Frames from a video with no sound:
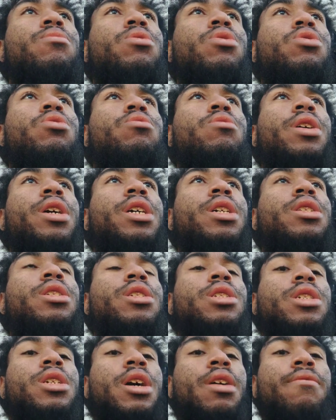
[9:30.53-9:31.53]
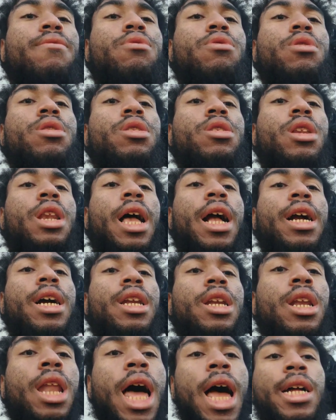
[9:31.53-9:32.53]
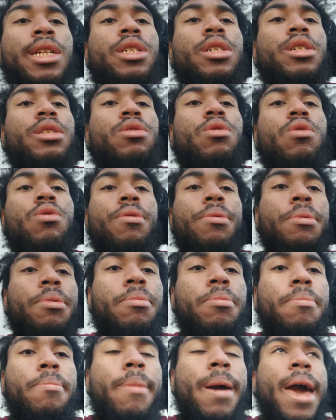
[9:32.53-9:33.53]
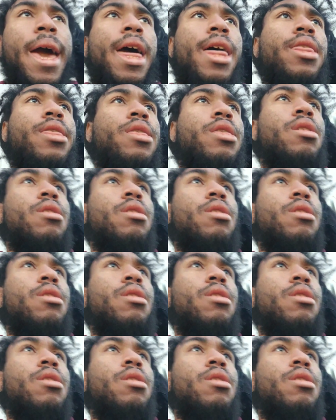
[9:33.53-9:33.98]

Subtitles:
to a discovery, like logic or math.